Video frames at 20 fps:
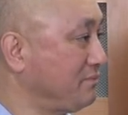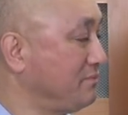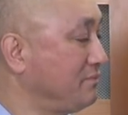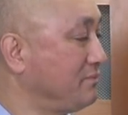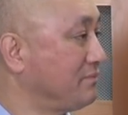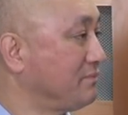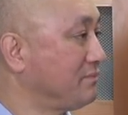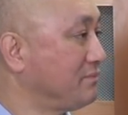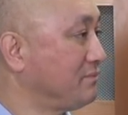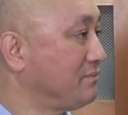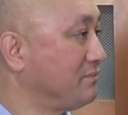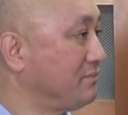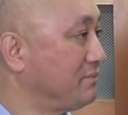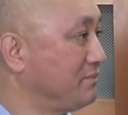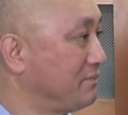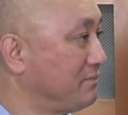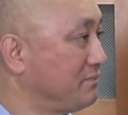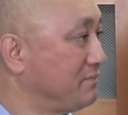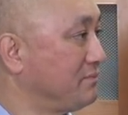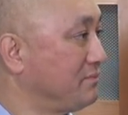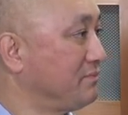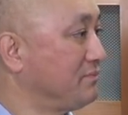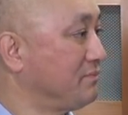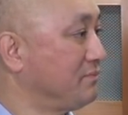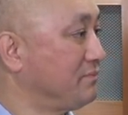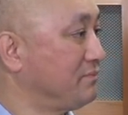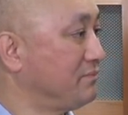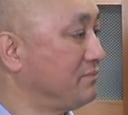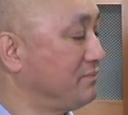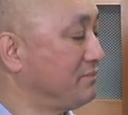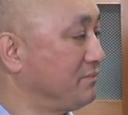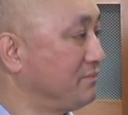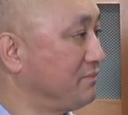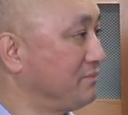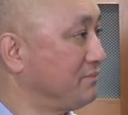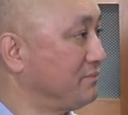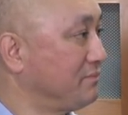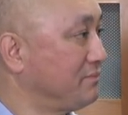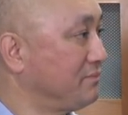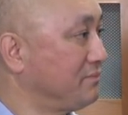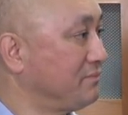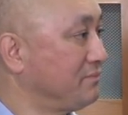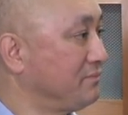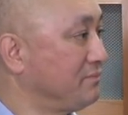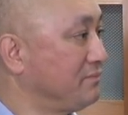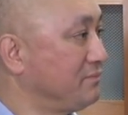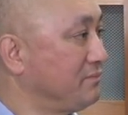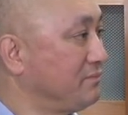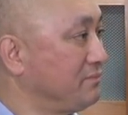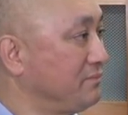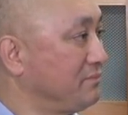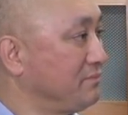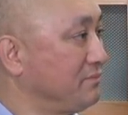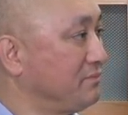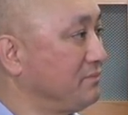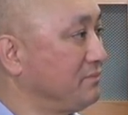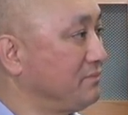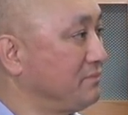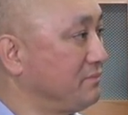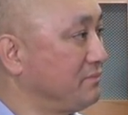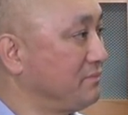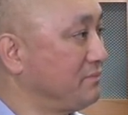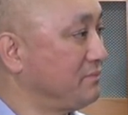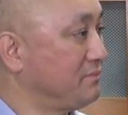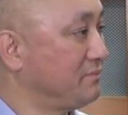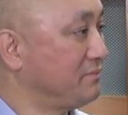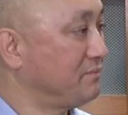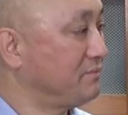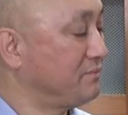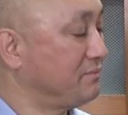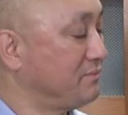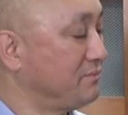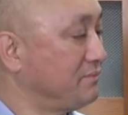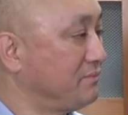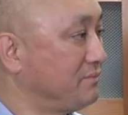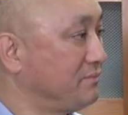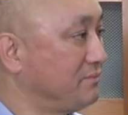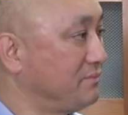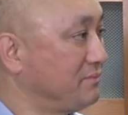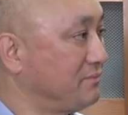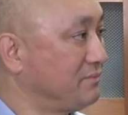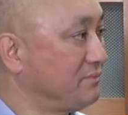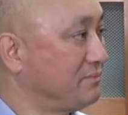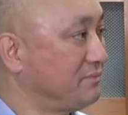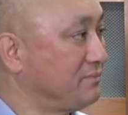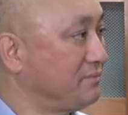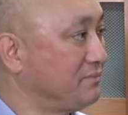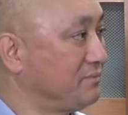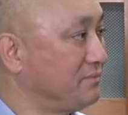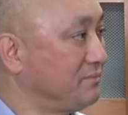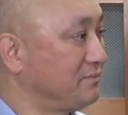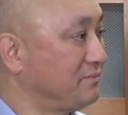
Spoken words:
(silent)